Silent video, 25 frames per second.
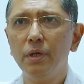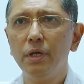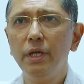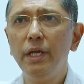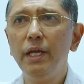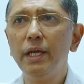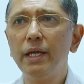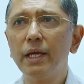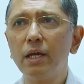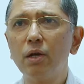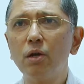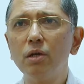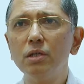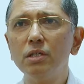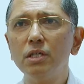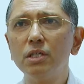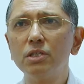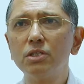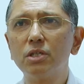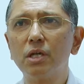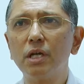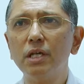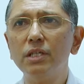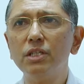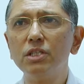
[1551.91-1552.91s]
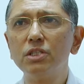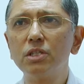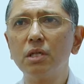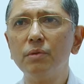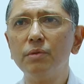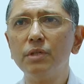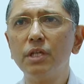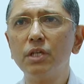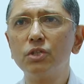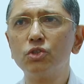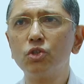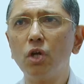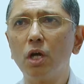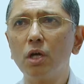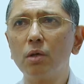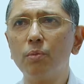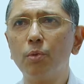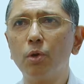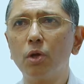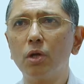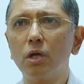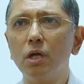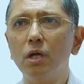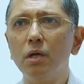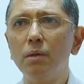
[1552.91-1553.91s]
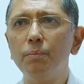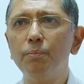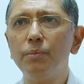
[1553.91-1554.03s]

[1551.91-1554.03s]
he cannot just register with a stockbroker,